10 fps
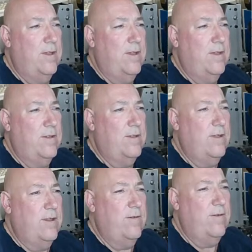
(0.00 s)

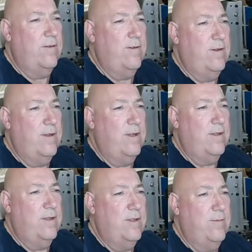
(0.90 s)
Server. Right, that
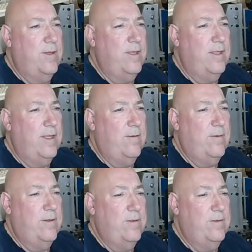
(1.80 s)
needs to be that one.